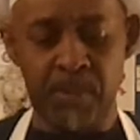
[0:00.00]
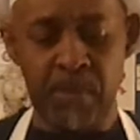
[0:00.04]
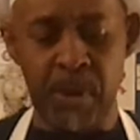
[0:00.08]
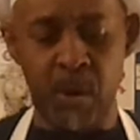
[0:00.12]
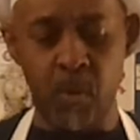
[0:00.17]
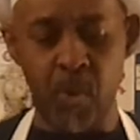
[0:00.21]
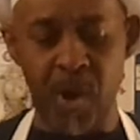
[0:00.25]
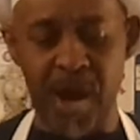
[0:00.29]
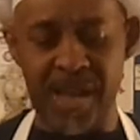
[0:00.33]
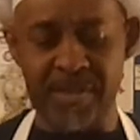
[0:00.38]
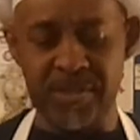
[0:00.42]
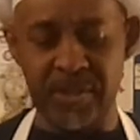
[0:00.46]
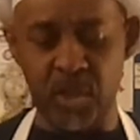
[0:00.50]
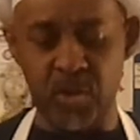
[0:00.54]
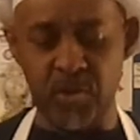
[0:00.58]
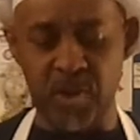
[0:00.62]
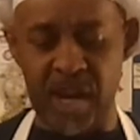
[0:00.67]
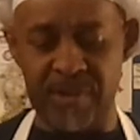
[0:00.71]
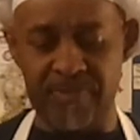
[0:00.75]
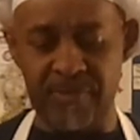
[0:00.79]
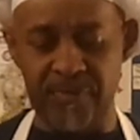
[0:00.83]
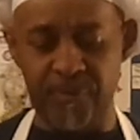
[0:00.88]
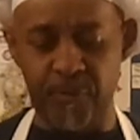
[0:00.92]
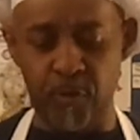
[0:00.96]
My why is a
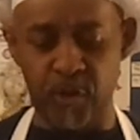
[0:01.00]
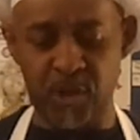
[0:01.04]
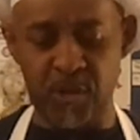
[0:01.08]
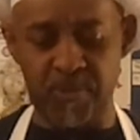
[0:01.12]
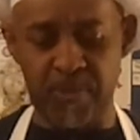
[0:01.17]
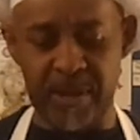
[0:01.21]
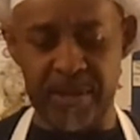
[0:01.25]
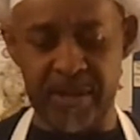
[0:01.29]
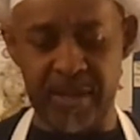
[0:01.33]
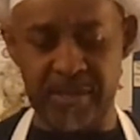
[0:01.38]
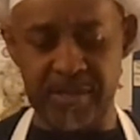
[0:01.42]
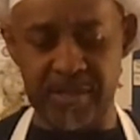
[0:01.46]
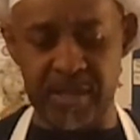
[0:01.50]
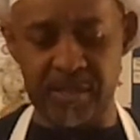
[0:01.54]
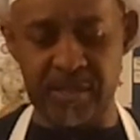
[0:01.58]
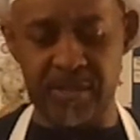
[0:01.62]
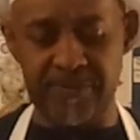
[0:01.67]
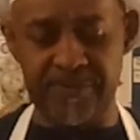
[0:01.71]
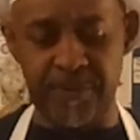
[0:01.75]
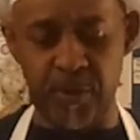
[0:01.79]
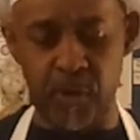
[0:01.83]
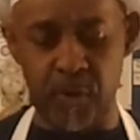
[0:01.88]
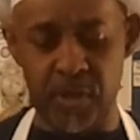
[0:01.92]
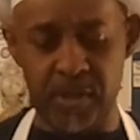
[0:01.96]
driving force for my
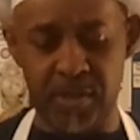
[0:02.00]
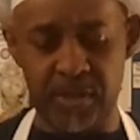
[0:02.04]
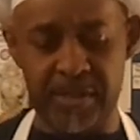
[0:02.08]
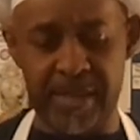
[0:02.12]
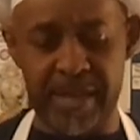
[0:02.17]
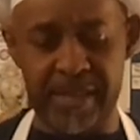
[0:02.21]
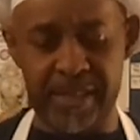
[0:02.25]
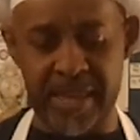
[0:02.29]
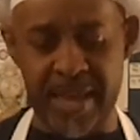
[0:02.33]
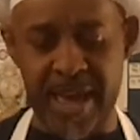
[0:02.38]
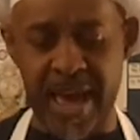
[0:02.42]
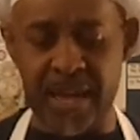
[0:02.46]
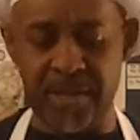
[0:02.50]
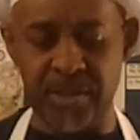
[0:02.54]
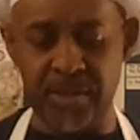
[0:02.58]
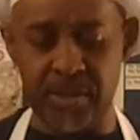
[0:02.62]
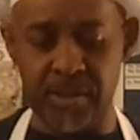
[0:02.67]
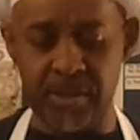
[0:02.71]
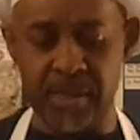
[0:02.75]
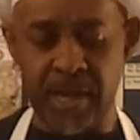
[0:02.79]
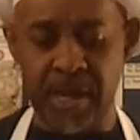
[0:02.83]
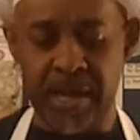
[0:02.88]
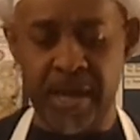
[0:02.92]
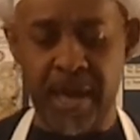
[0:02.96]
consistent, focused daily
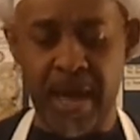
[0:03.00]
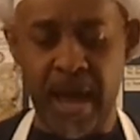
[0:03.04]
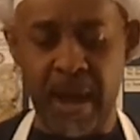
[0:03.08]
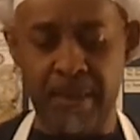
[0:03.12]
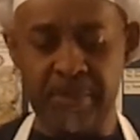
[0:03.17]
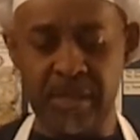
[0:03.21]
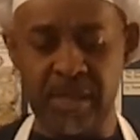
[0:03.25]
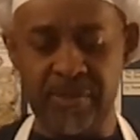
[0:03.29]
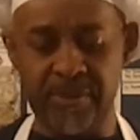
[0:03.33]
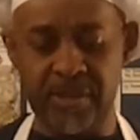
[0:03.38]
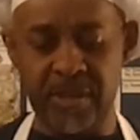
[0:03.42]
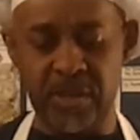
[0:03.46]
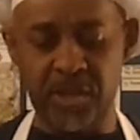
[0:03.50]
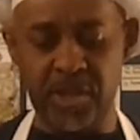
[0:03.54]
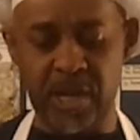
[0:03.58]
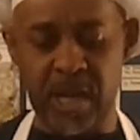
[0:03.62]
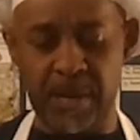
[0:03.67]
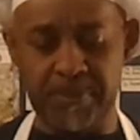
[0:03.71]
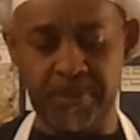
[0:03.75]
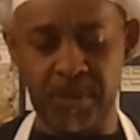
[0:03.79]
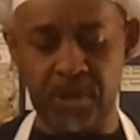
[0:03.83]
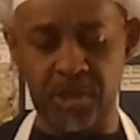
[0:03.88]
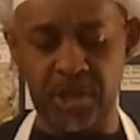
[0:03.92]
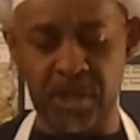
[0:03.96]
actions. I'm living a
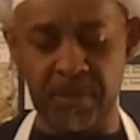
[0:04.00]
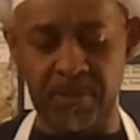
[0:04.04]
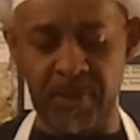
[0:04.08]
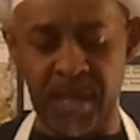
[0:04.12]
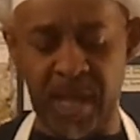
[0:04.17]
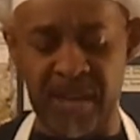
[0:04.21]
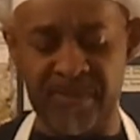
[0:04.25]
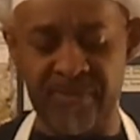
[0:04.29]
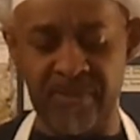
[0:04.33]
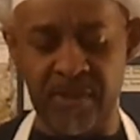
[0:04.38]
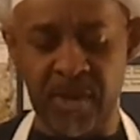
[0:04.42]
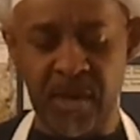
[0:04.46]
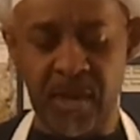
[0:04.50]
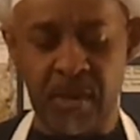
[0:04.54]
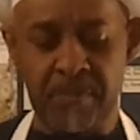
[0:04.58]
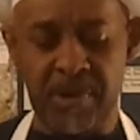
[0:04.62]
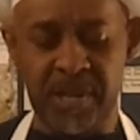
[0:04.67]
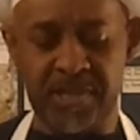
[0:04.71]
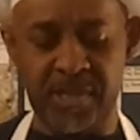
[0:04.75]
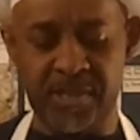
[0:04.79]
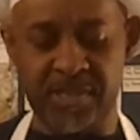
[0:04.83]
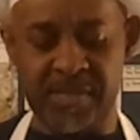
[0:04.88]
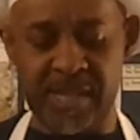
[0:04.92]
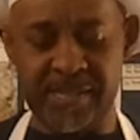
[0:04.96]
championship life.
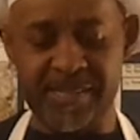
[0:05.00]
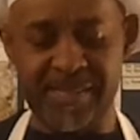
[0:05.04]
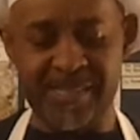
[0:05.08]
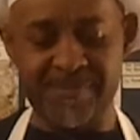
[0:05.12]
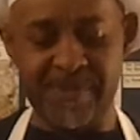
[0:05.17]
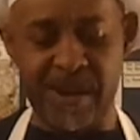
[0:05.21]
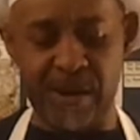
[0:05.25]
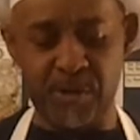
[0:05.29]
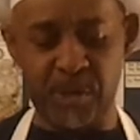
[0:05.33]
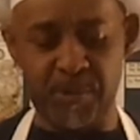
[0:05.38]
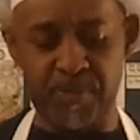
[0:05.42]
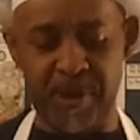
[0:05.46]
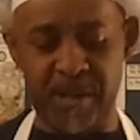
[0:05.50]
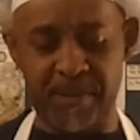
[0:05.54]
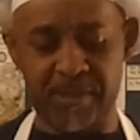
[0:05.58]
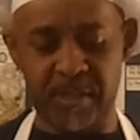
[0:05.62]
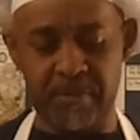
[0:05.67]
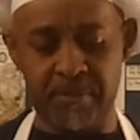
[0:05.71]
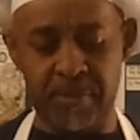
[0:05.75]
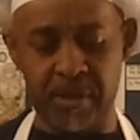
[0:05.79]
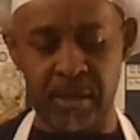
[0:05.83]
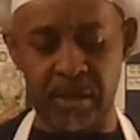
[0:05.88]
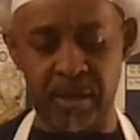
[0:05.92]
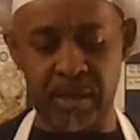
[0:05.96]
My success is my
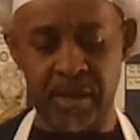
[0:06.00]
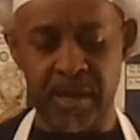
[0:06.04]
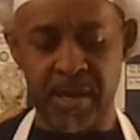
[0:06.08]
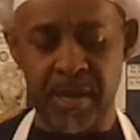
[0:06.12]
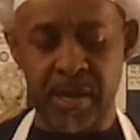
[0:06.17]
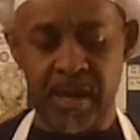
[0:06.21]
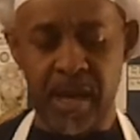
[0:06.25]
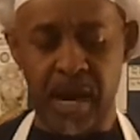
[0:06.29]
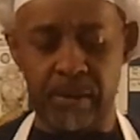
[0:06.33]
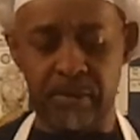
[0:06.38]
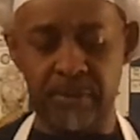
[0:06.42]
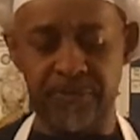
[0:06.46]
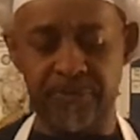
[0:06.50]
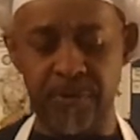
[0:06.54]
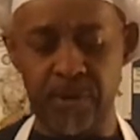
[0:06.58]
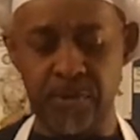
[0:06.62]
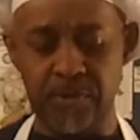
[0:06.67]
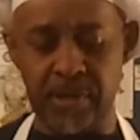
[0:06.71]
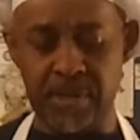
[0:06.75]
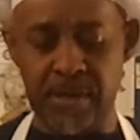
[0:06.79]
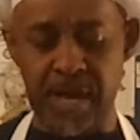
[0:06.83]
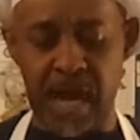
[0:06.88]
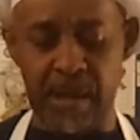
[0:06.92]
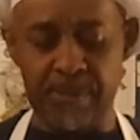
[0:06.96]
responsibility. I
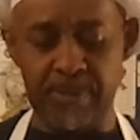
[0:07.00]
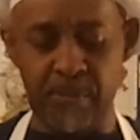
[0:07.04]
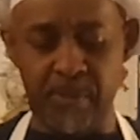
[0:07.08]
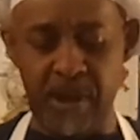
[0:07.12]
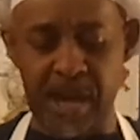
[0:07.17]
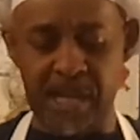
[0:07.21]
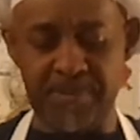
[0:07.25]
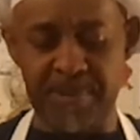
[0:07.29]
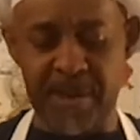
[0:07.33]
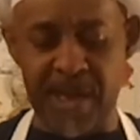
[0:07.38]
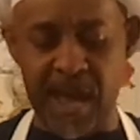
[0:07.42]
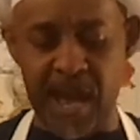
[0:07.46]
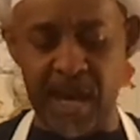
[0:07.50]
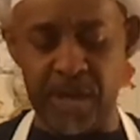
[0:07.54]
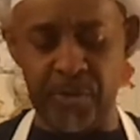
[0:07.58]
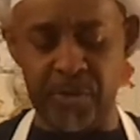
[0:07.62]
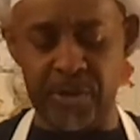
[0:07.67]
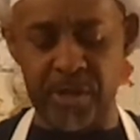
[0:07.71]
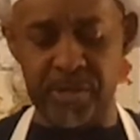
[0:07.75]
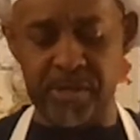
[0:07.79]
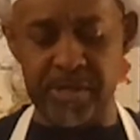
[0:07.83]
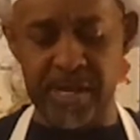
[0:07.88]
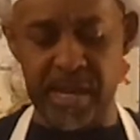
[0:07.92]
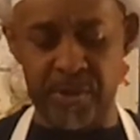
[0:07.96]
refuse to compromise my honor
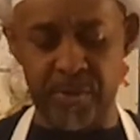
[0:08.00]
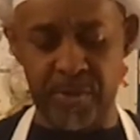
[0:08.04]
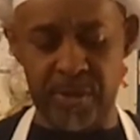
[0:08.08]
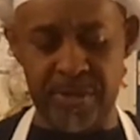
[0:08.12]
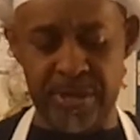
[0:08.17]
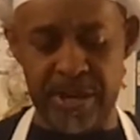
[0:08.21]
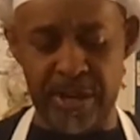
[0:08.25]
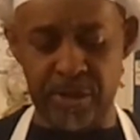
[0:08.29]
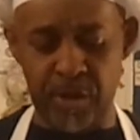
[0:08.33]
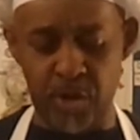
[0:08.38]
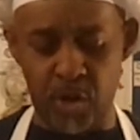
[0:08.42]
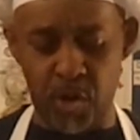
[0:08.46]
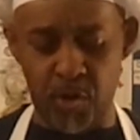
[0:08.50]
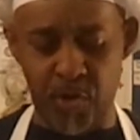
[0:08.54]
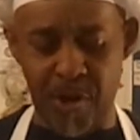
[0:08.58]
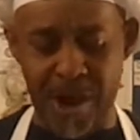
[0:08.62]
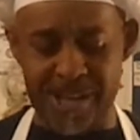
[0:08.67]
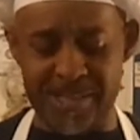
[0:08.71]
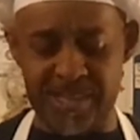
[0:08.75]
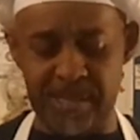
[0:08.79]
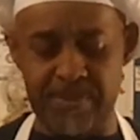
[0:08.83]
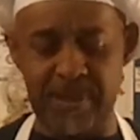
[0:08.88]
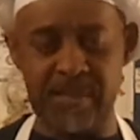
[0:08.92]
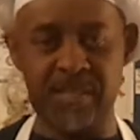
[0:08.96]
and integrity. There are no
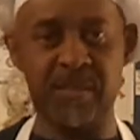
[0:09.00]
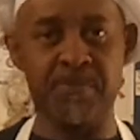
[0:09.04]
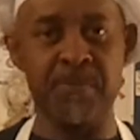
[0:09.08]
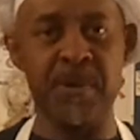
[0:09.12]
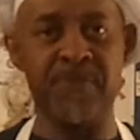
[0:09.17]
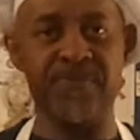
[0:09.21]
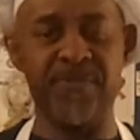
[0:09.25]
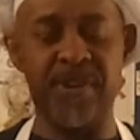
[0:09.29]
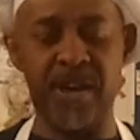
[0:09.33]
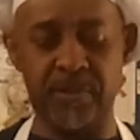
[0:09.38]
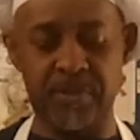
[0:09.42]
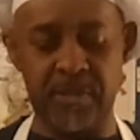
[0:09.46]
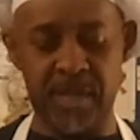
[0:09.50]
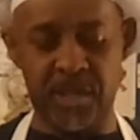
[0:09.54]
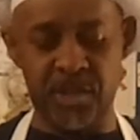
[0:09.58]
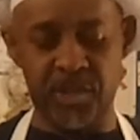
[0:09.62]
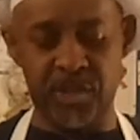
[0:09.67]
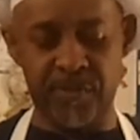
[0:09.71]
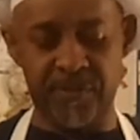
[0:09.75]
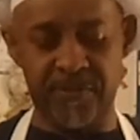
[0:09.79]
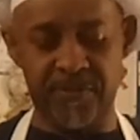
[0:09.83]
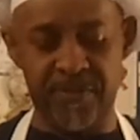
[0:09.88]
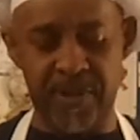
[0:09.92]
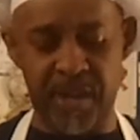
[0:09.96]
cracks in my cement
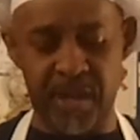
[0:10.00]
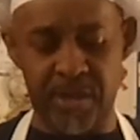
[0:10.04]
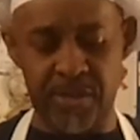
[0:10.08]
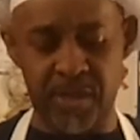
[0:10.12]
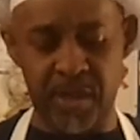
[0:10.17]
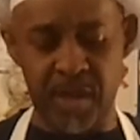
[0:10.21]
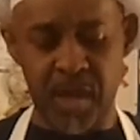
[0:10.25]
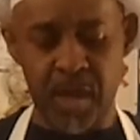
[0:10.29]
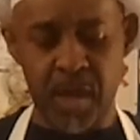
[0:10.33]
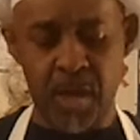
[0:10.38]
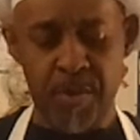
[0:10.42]
foundation of faith.